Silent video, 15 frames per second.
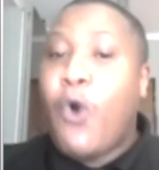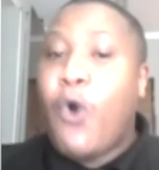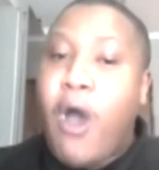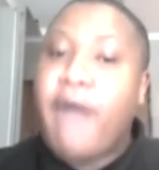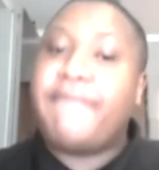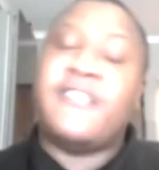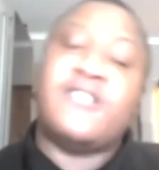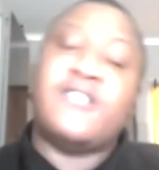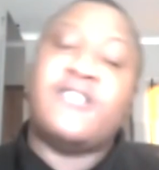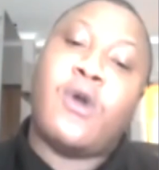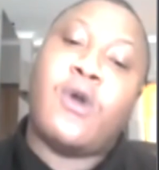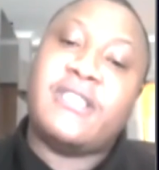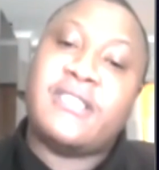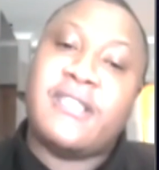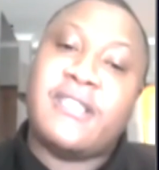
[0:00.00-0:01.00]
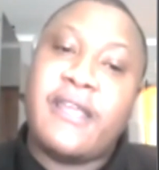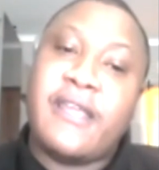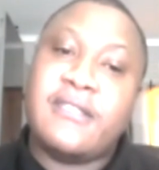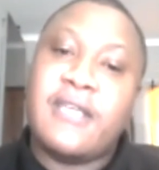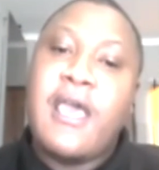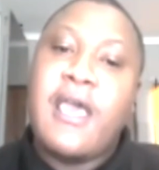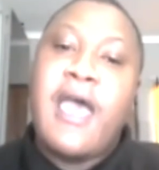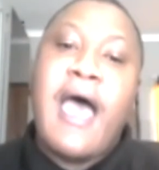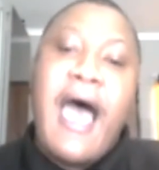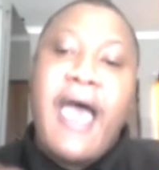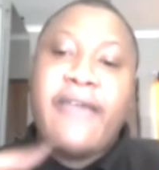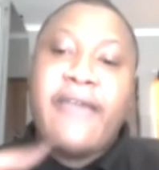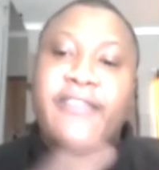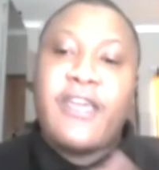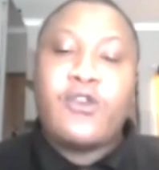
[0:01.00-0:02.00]
this continent. Hello, what's up, some people? My name is
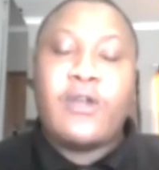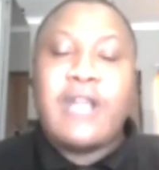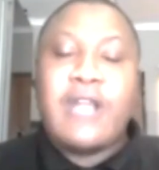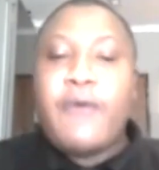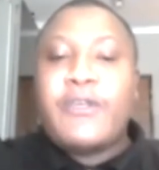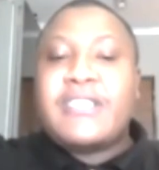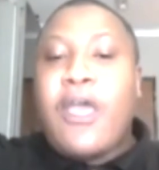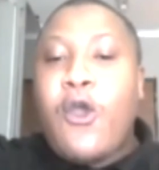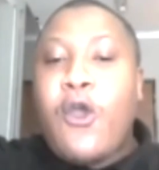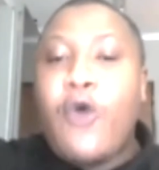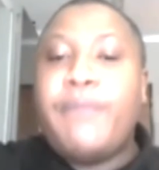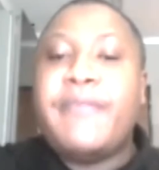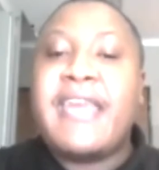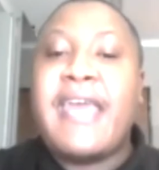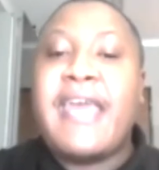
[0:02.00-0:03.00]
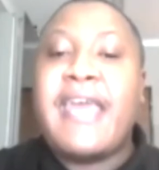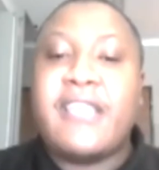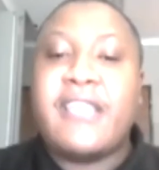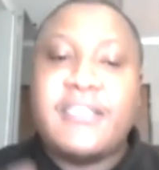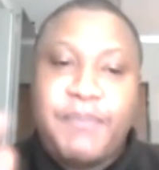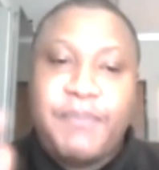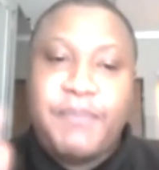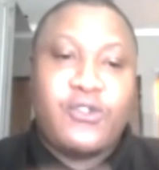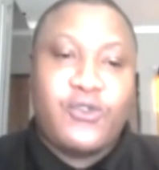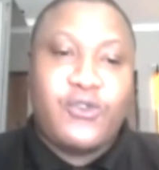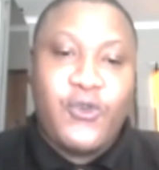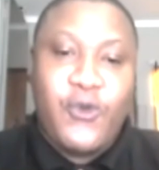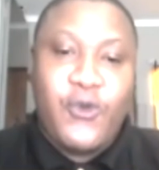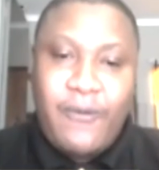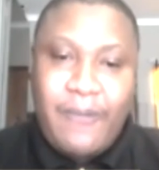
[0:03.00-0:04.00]
Clarissa. I hope that I did speak to
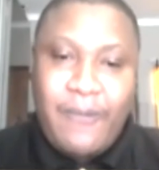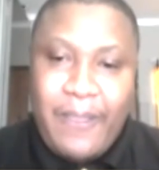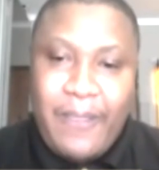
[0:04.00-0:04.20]
you.